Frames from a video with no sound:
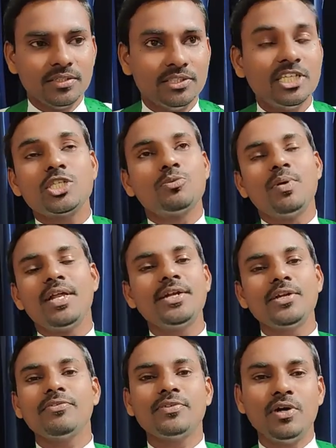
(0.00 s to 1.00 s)
the Spirit
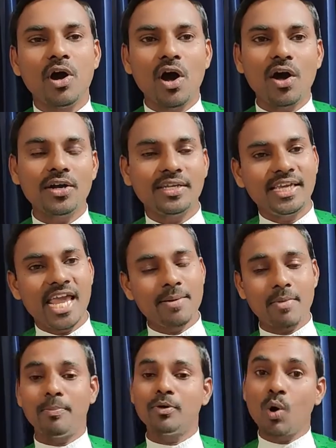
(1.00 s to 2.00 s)
of God
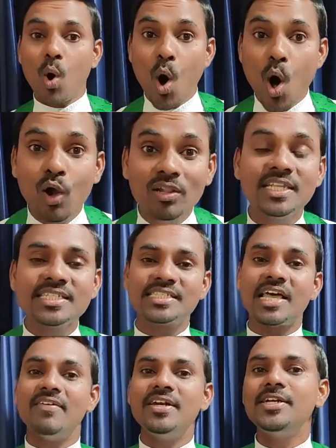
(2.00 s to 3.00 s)
came upon all the
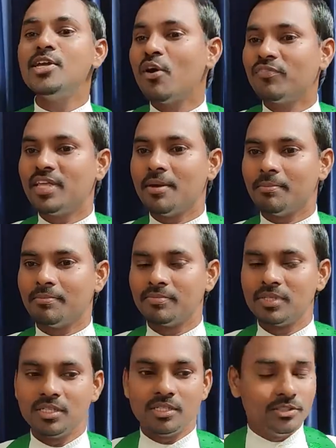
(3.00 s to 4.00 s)
70 of them,
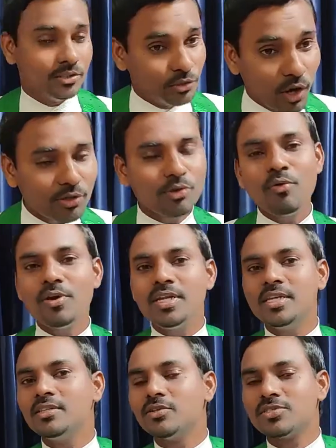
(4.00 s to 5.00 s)
not
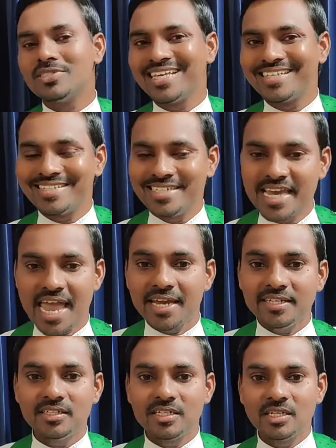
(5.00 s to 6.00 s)
only those
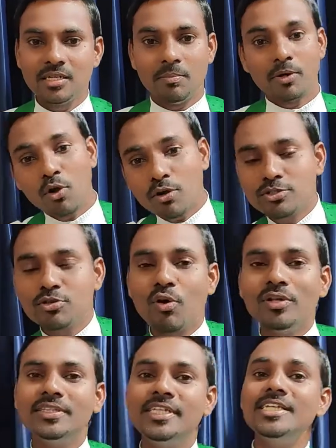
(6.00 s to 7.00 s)
68, but also
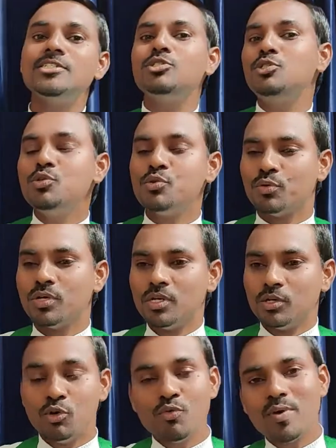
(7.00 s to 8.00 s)
on these two
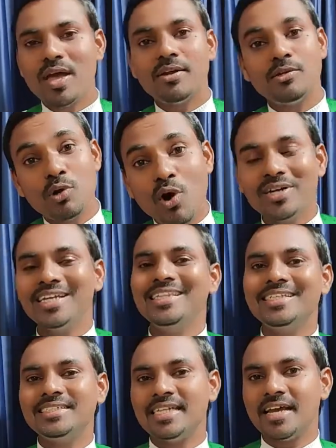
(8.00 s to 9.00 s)
who were not in
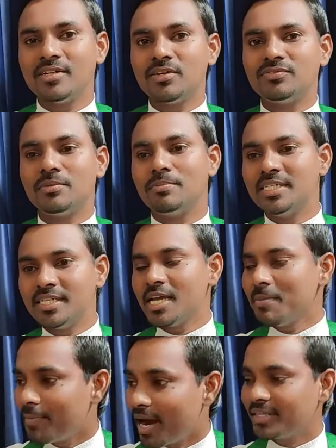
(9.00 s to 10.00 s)
the tent of the
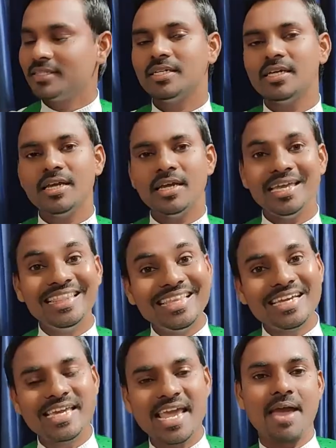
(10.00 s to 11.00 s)
meeting but in
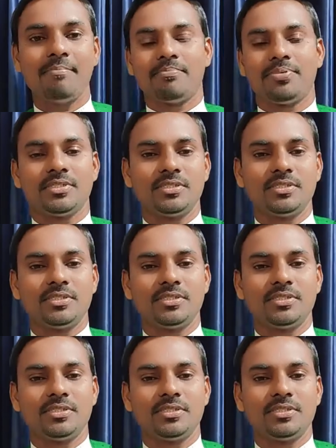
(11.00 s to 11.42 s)
the camp.